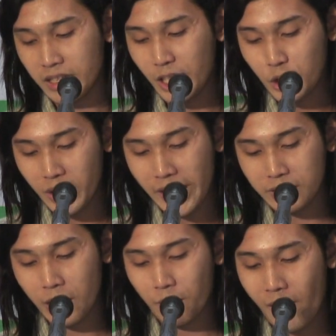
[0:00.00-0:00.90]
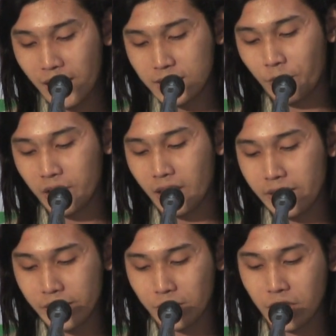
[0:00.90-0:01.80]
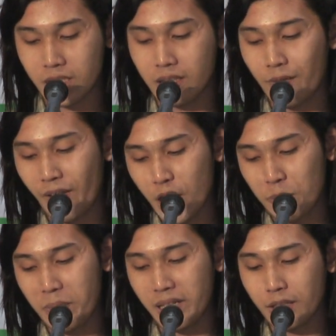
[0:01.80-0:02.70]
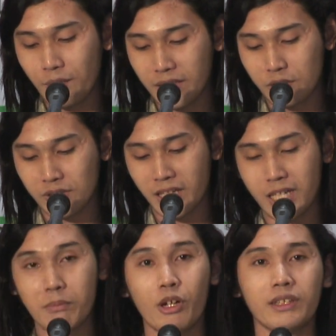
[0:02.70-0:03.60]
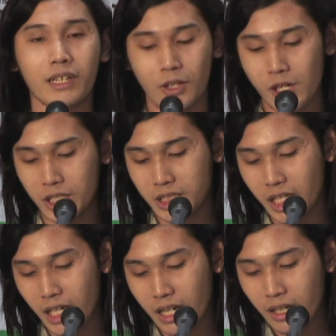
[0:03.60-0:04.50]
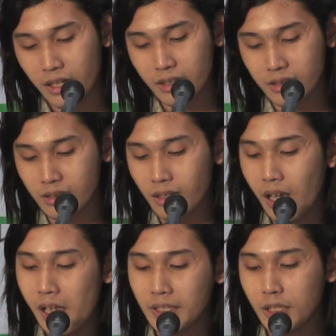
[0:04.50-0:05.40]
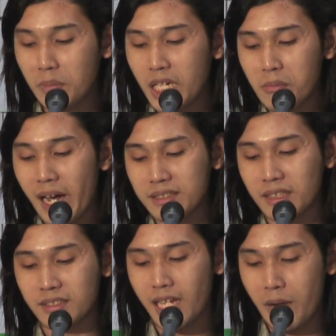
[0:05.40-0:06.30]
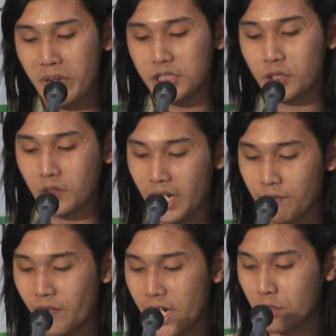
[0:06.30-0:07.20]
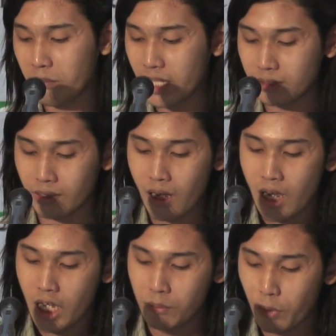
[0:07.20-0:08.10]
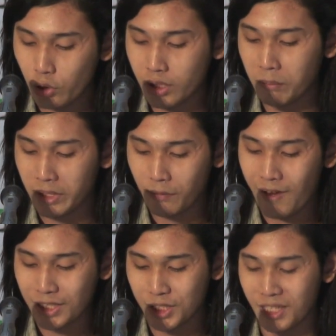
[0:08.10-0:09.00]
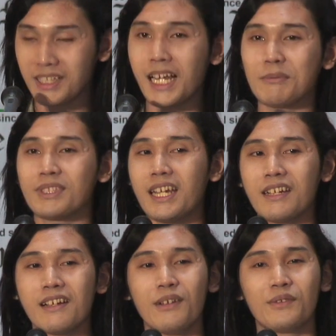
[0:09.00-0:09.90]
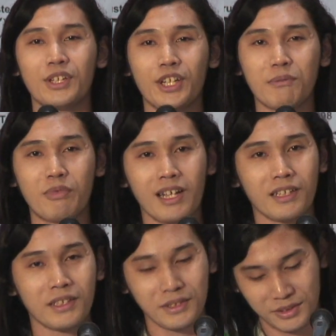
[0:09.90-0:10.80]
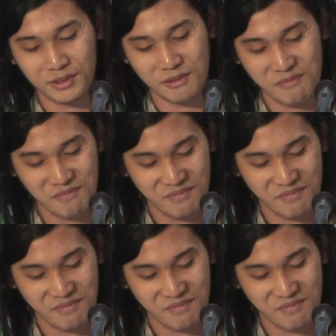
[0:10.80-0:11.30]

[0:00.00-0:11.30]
The UNITER funds for the research and development of a sustainable technology that minimizes damage to the environment in both the manufacture and life cycle of their products.